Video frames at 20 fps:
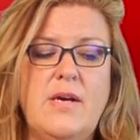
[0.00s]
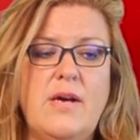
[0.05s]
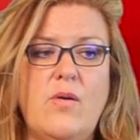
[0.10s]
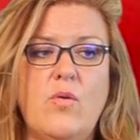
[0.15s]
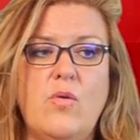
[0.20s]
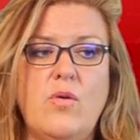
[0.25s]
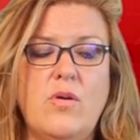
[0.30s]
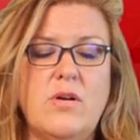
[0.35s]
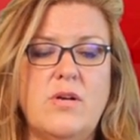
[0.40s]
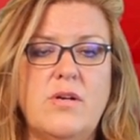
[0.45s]

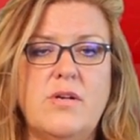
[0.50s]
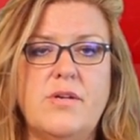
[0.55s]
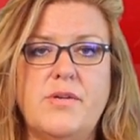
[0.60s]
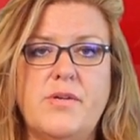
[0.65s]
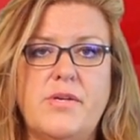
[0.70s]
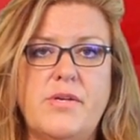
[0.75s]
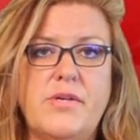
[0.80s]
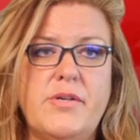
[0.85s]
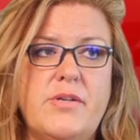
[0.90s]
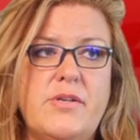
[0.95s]

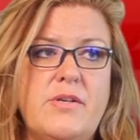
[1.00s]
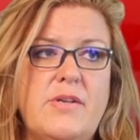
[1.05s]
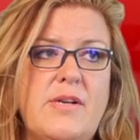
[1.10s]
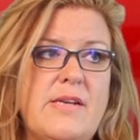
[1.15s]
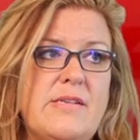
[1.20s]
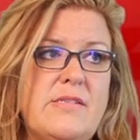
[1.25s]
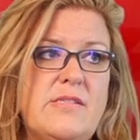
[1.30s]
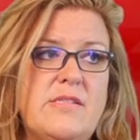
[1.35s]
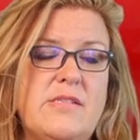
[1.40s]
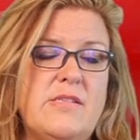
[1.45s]
or you're
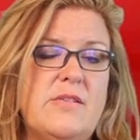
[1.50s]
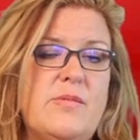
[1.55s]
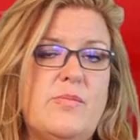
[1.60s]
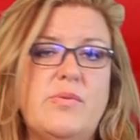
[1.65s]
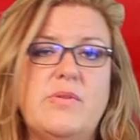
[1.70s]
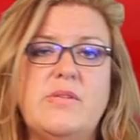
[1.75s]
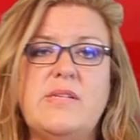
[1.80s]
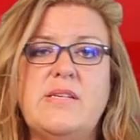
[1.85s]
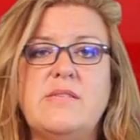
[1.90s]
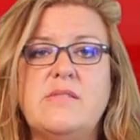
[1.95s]
next to
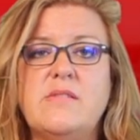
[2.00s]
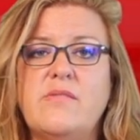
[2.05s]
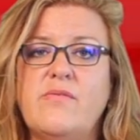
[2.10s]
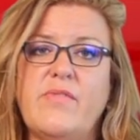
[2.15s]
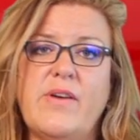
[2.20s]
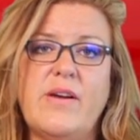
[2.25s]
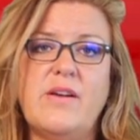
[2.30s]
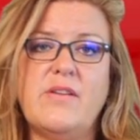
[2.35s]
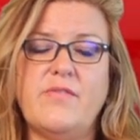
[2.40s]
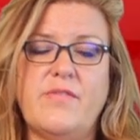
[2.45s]
police and
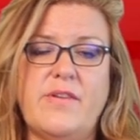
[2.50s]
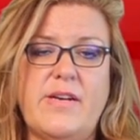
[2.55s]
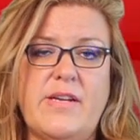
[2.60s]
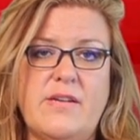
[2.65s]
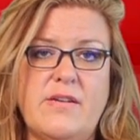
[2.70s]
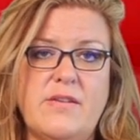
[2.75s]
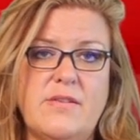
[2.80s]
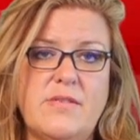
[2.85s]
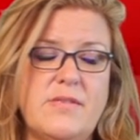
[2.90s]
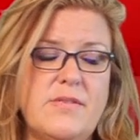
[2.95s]

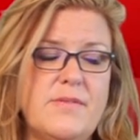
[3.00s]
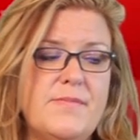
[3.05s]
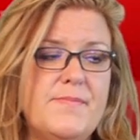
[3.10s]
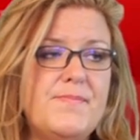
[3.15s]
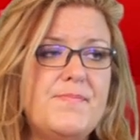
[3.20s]
firefighters.